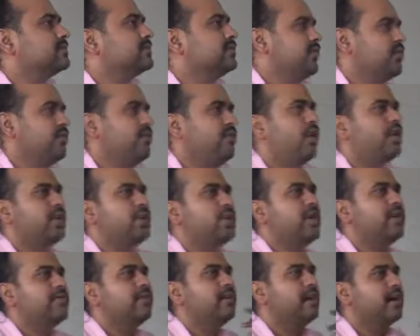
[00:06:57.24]
from what
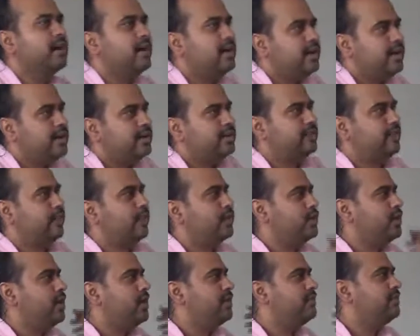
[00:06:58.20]
you have heard,
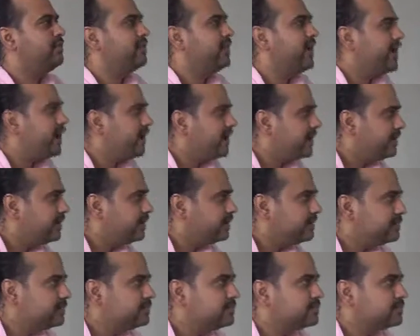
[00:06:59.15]
what you have read,